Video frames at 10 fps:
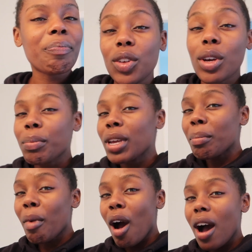you can be a
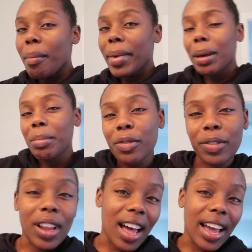mom and be
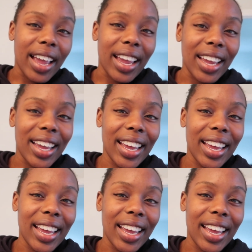fly